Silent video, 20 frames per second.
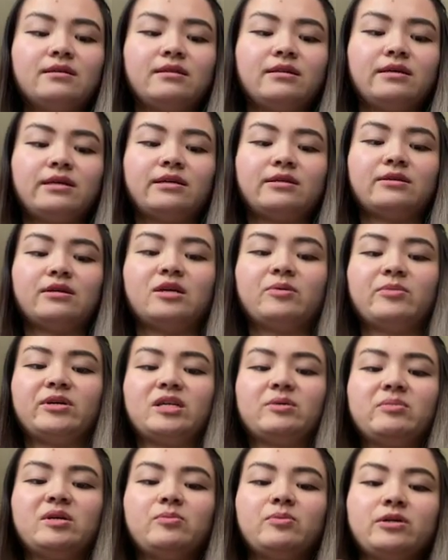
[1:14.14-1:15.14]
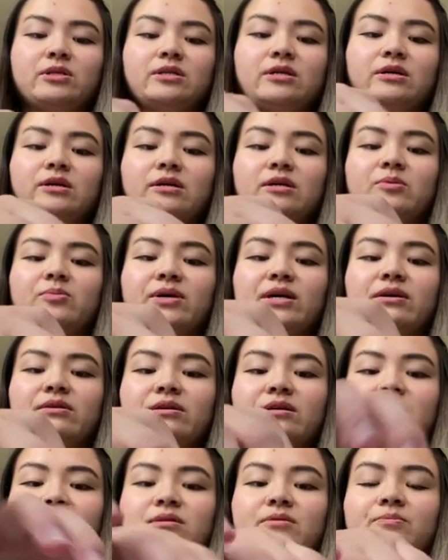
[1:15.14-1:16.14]
like not many people talk about
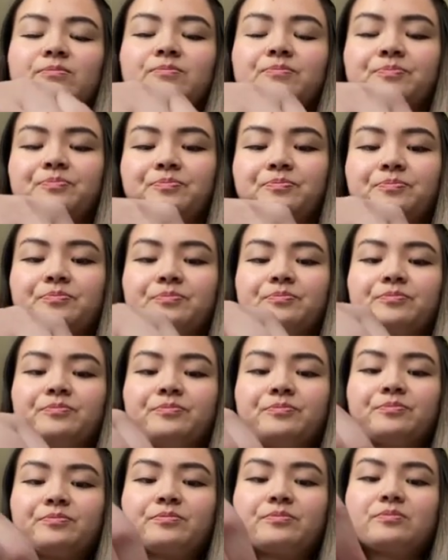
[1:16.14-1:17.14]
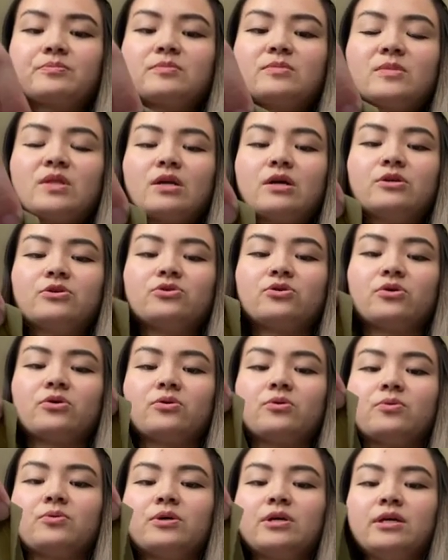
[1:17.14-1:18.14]
it.
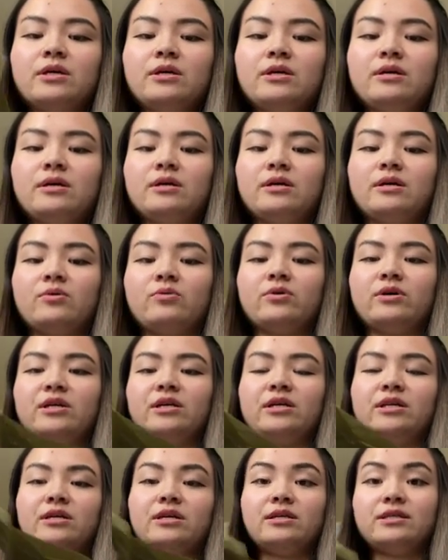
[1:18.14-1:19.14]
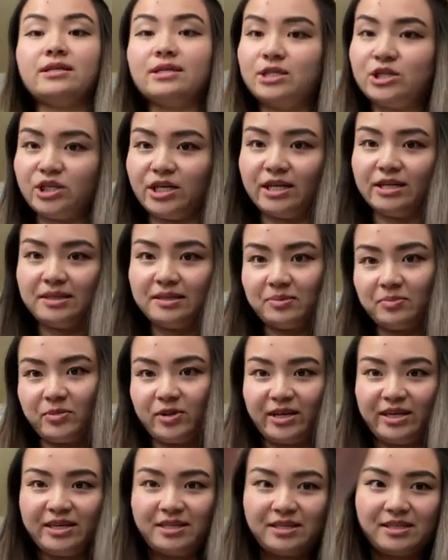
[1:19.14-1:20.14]
So I wanted to shine some
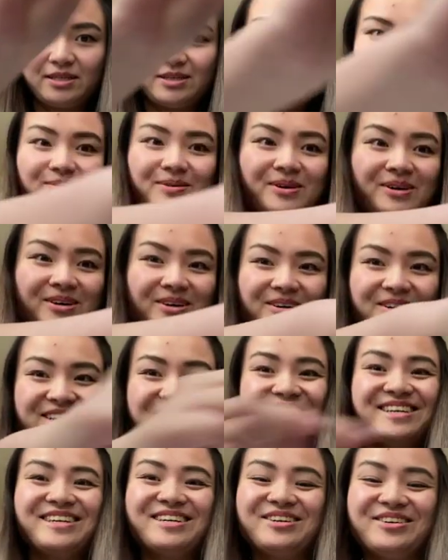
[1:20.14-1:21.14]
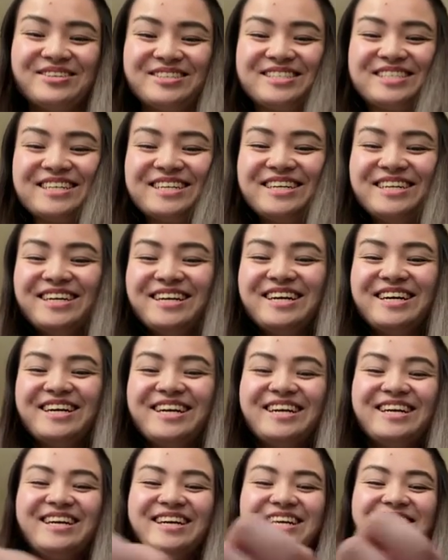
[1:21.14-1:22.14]
light on culture
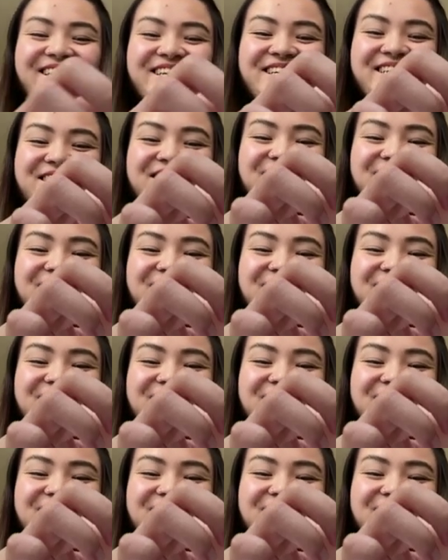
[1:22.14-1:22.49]
and